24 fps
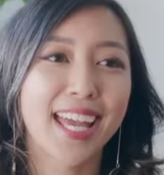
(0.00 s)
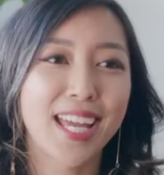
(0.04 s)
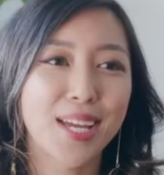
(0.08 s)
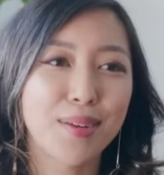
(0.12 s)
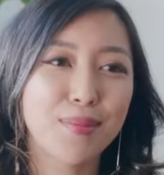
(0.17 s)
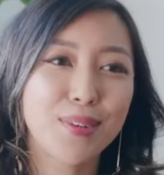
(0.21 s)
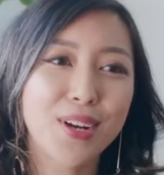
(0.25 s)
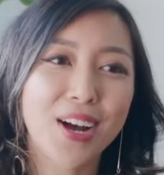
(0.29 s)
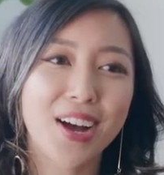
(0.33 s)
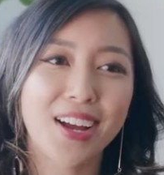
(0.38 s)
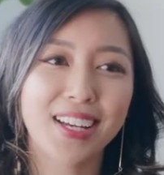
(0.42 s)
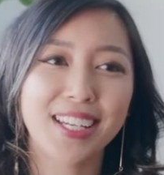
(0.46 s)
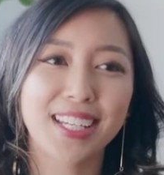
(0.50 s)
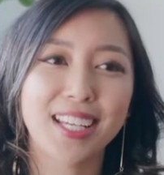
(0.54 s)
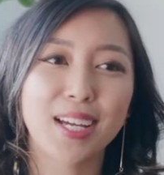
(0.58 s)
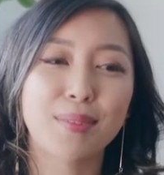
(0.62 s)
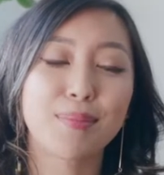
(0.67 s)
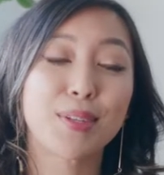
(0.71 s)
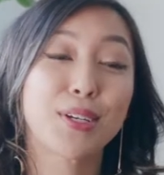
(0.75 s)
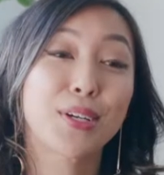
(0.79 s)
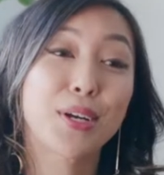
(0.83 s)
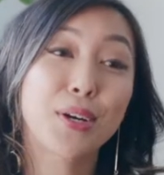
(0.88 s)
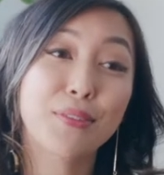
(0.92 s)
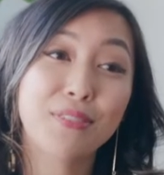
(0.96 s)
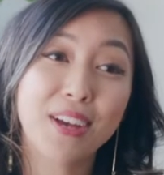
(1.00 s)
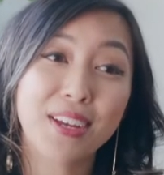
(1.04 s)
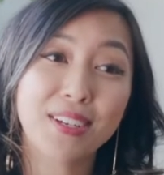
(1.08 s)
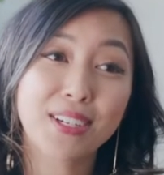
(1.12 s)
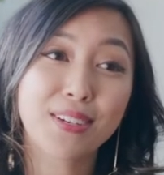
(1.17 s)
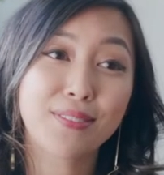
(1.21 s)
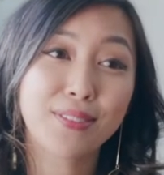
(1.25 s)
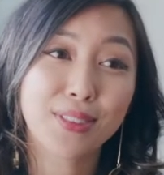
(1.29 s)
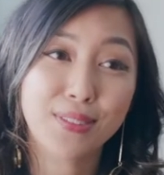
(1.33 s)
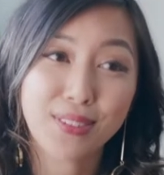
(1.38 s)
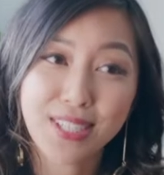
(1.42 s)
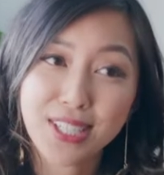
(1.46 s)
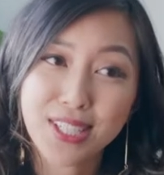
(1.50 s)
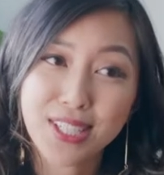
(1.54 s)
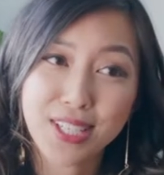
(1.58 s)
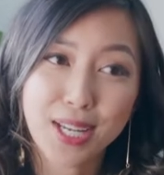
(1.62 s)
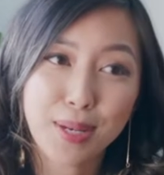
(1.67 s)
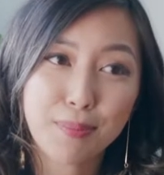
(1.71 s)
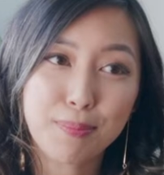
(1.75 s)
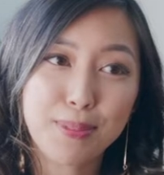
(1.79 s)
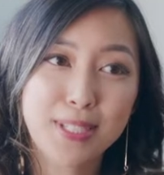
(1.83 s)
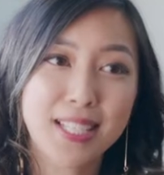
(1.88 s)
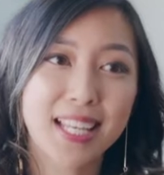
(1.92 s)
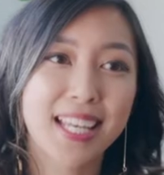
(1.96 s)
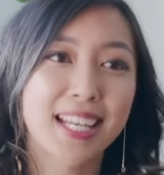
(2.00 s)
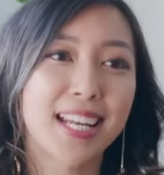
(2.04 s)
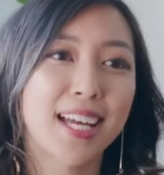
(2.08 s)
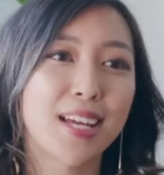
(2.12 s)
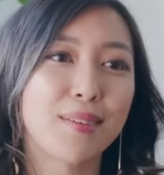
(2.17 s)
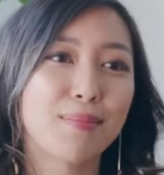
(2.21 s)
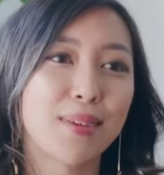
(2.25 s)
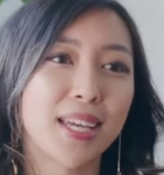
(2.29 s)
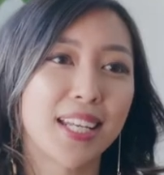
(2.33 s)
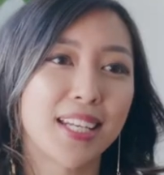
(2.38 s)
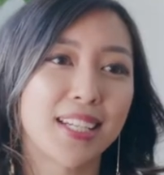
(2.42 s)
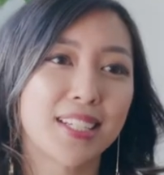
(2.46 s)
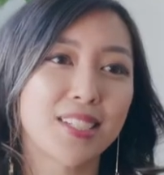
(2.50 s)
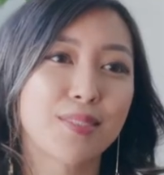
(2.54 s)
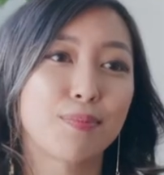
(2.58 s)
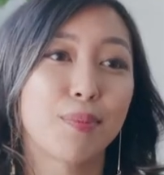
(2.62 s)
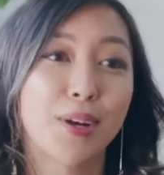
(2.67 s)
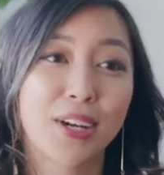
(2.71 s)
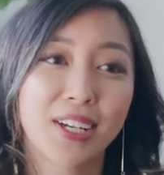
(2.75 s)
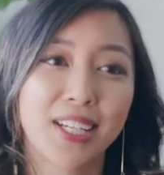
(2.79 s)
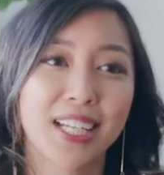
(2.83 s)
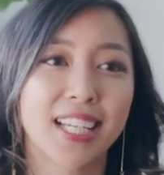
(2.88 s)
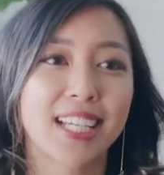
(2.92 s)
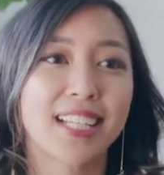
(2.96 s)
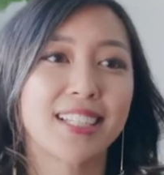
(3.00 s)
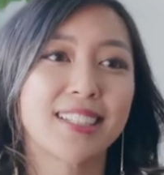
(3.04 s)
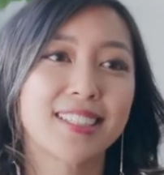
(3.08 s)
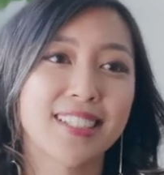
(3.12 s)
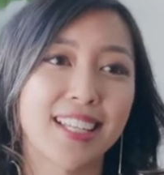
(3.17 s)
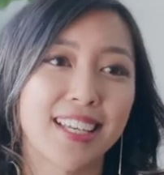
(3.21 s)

Hey, I'm Connie. I'm the co founder of Three Ships, and I manage marketing and